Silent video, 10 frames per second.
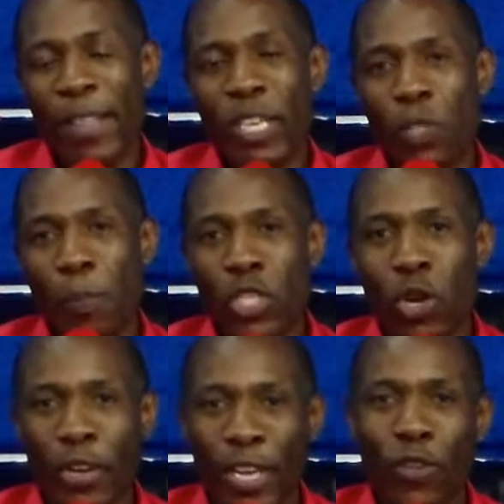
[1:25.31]
by the
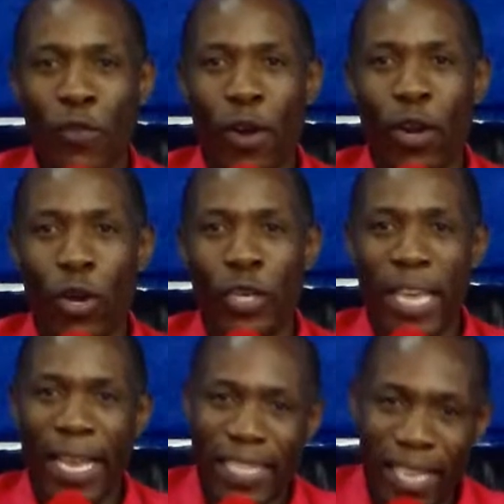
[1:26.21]
special grace of our
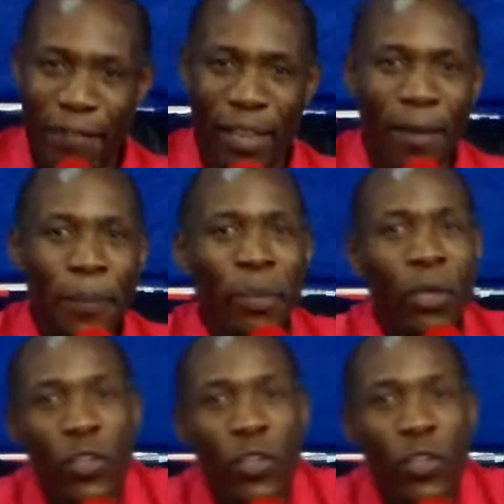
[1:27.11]
Lord and Savior.